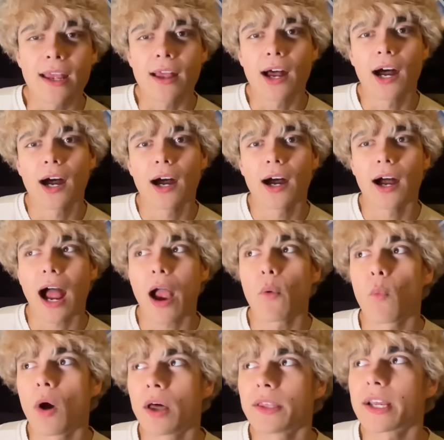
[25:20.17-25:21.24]
I
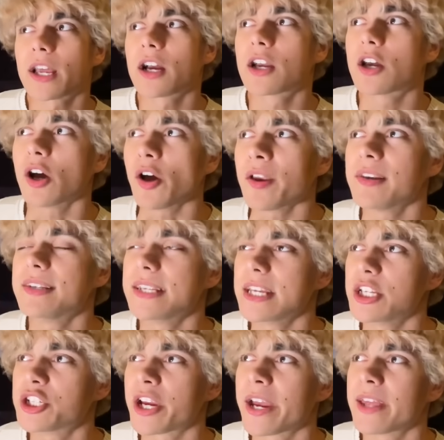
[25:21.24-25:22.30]
want like a good
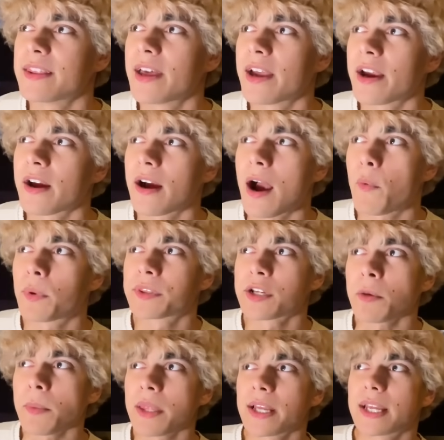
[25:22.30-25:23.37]
DJ there. I want there
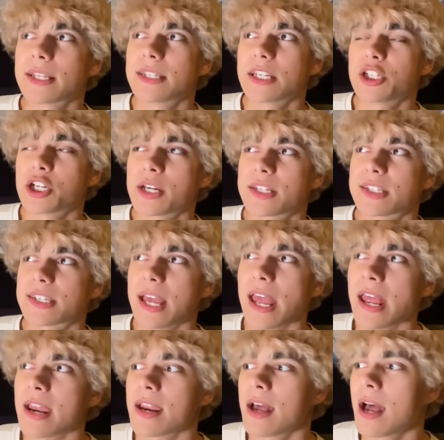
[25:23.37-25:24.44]
to be like a DJ
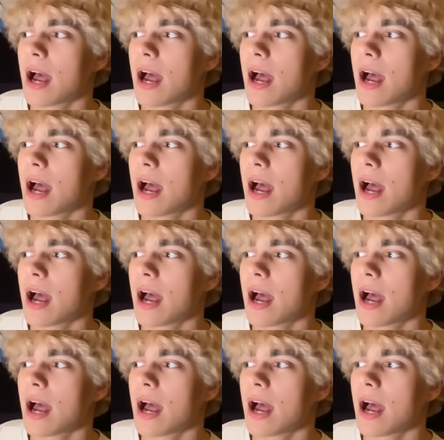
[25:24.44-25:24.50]
set.